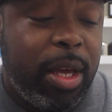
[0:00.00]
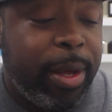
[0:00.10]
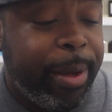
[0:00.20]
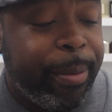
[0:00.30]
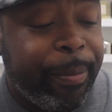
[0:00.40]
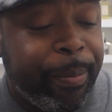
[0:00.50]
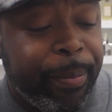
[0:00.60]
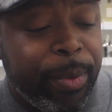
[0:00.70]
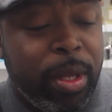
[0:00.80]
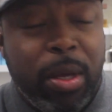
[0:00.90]
Oud
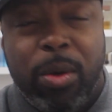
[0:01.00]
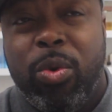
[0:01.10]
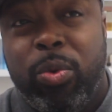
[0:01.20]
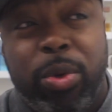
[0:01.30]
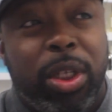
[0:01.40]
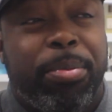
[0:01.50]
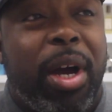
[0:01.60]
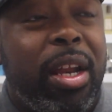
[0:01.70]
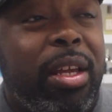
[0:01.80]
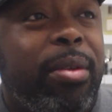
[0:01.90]
Wood is
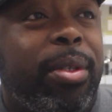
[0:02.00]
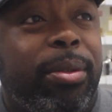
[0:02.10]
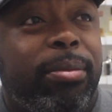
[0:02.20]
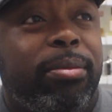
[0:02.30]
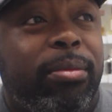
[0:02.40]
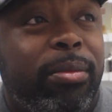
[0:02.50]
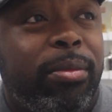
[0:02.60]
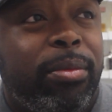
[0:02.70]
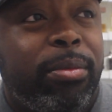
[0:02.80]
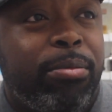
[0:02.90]
probably
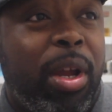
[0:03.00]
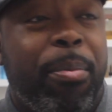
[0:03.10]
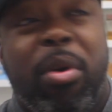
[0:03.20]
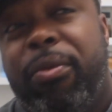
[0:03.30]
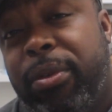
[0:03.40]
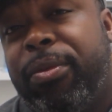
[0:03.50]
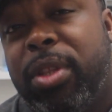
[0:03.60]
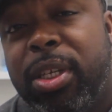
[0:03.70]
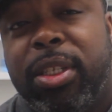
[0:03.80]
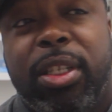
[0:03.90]
perfect
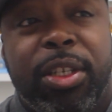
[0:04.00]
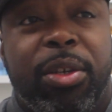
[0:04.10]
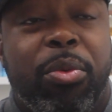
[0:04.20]
for this list.